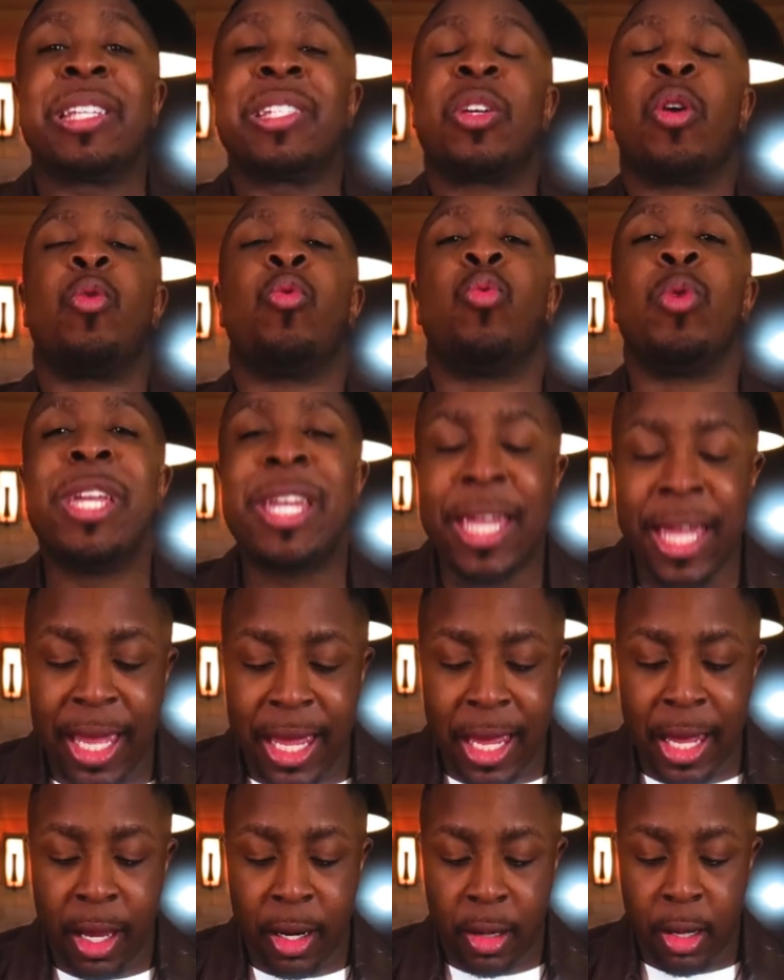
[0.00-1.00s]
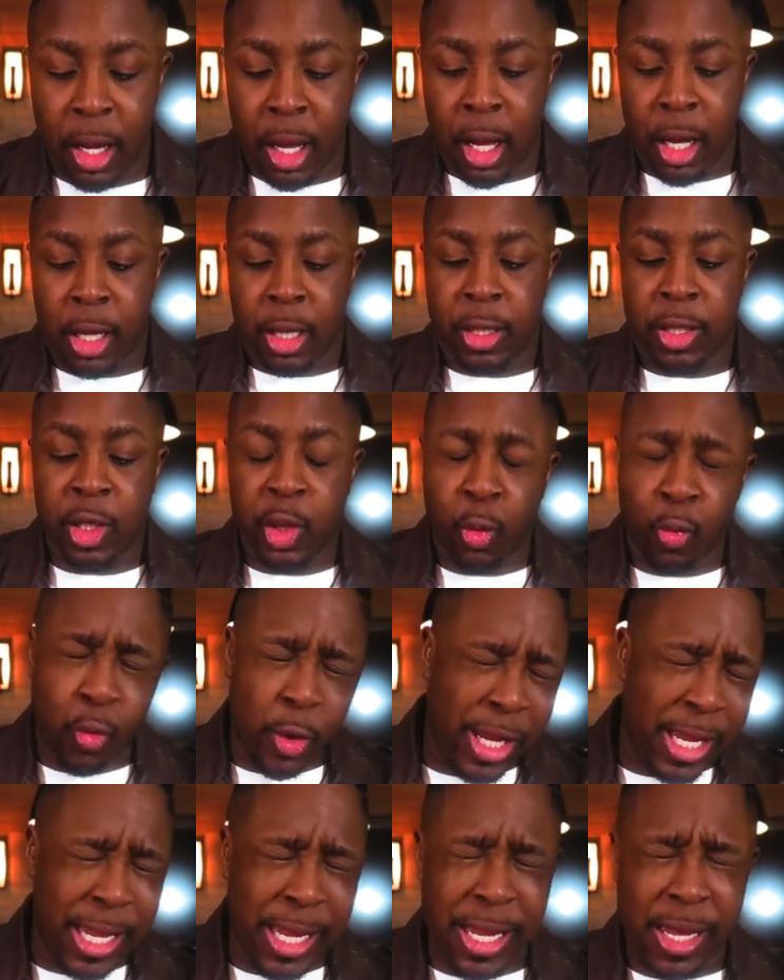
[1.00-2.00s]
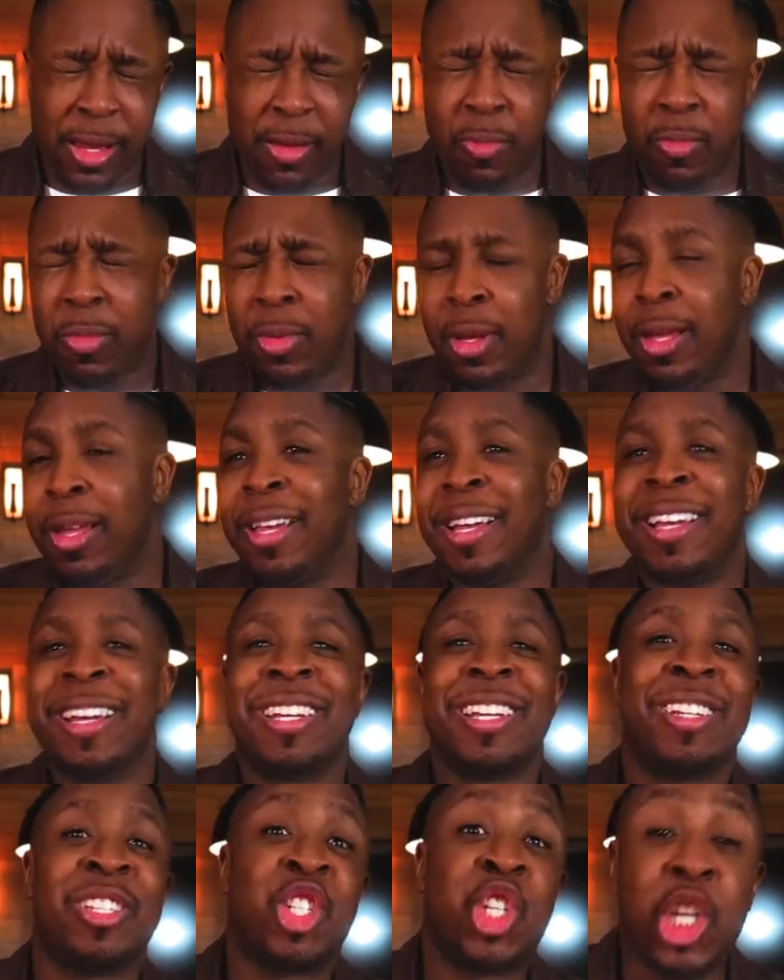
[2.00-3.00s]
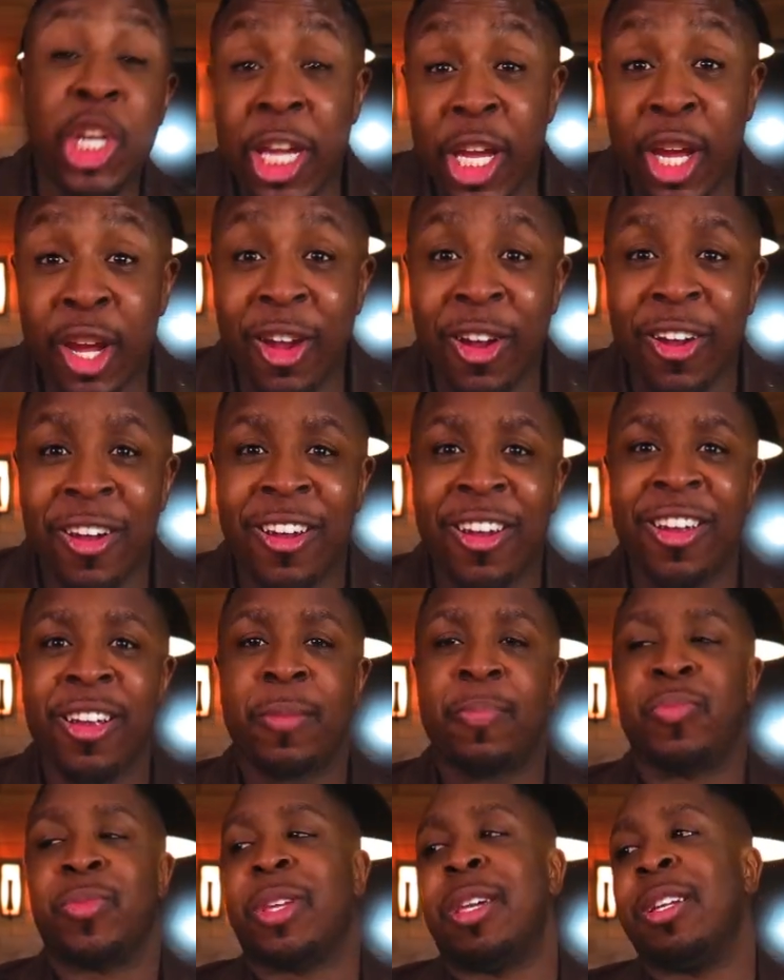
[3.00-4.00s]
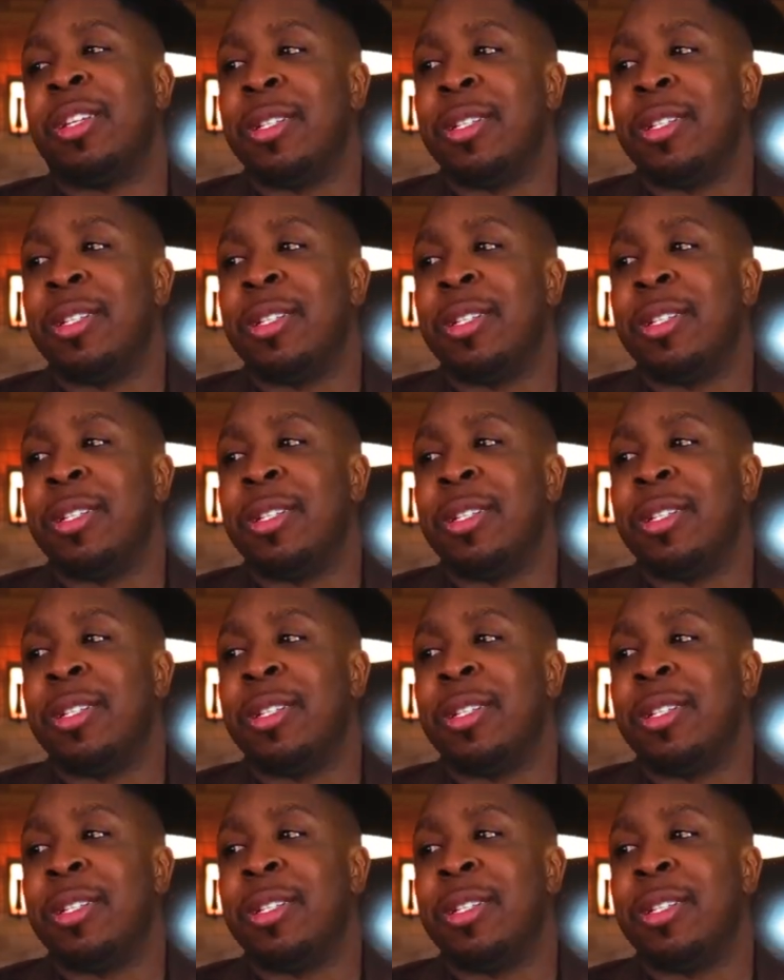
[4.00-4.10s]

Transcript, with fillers: So we can scream, cheer,